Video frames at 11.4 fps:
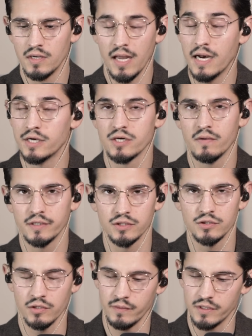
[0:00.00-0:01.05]
Any
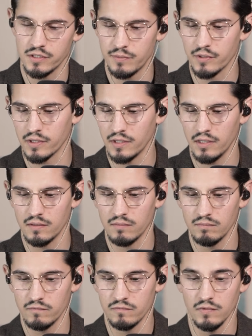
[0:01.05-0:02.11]
generation should read this book, and they'd
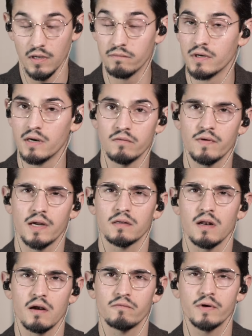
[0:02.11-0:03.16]
love it and find
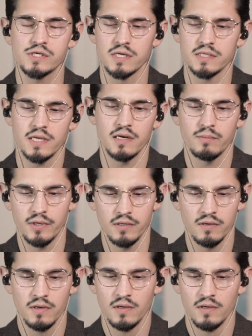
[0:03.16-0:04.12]
a lot of richness in it, but